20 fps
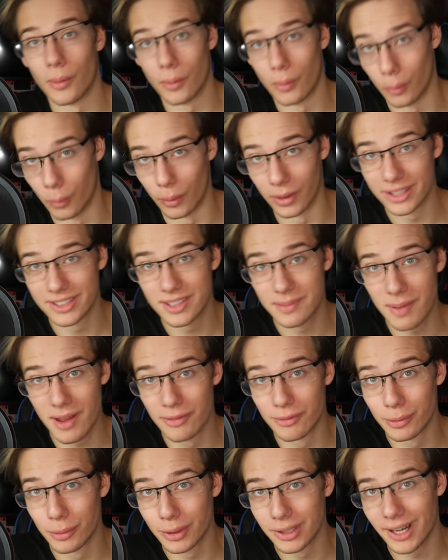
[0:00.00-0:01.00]
What is up
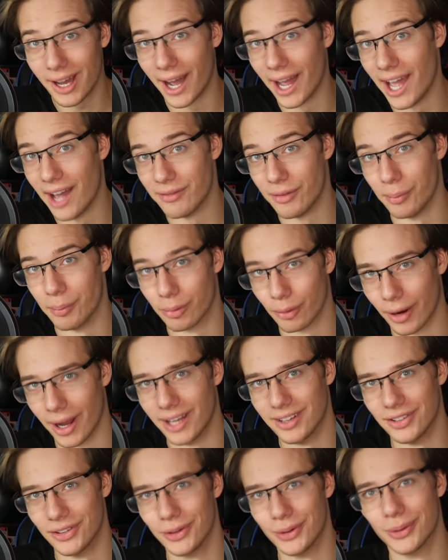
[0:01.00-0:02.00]
everyone? I have a
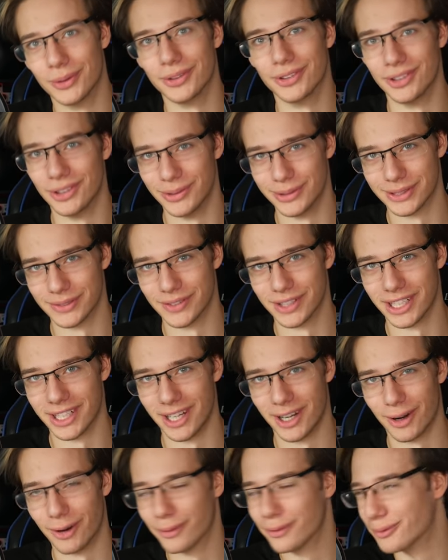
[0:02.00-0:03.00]
brand new news
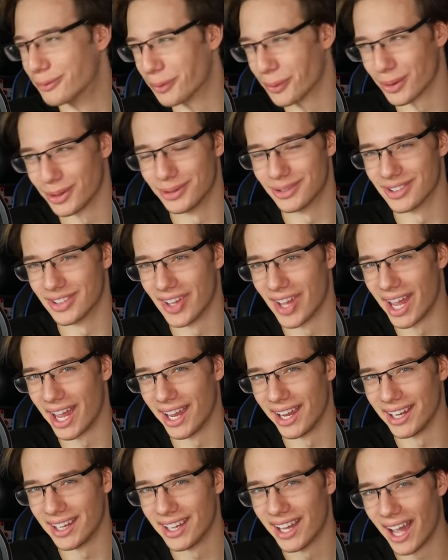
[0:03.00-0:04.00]
video for you
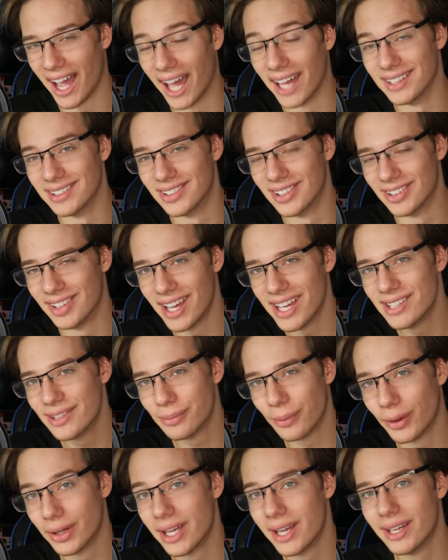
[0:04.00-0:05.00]
today. And today's
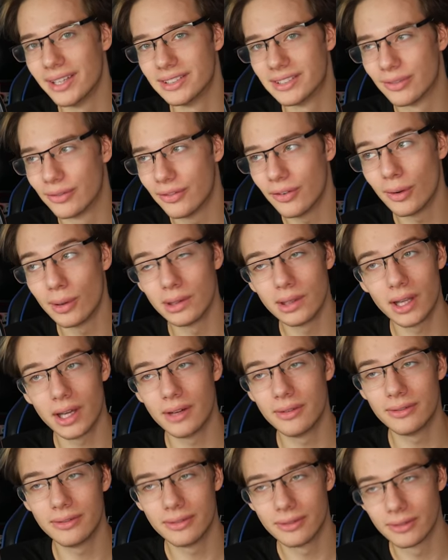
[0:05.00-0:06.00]
one is full
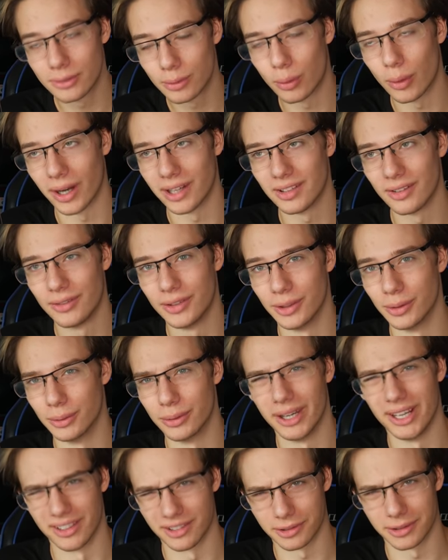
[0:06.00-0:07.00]
of quite a few
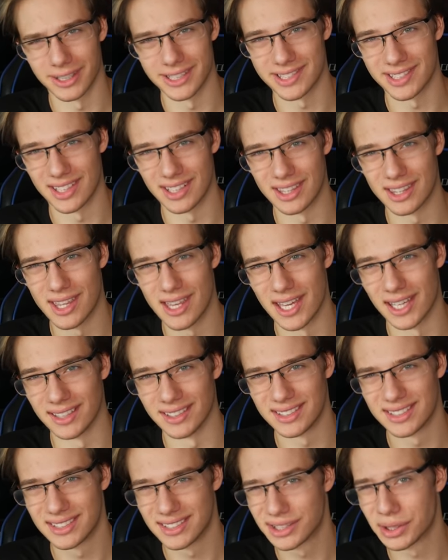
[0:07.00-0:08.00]
interesting
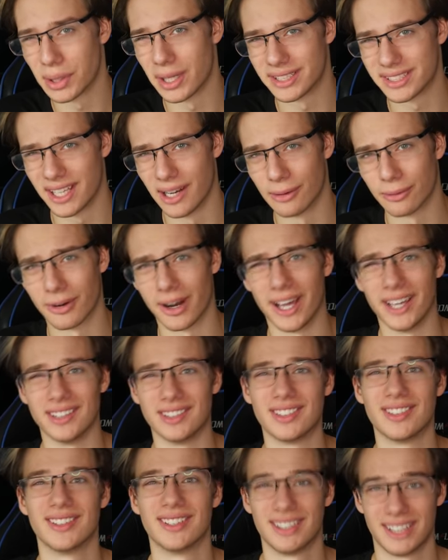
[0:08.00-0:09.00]
things, so let's get
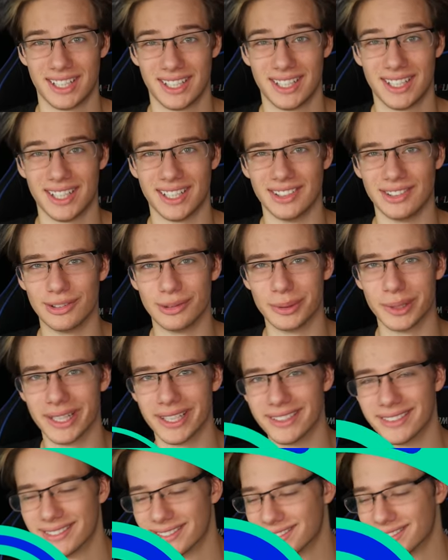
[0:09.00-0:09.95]
right into it.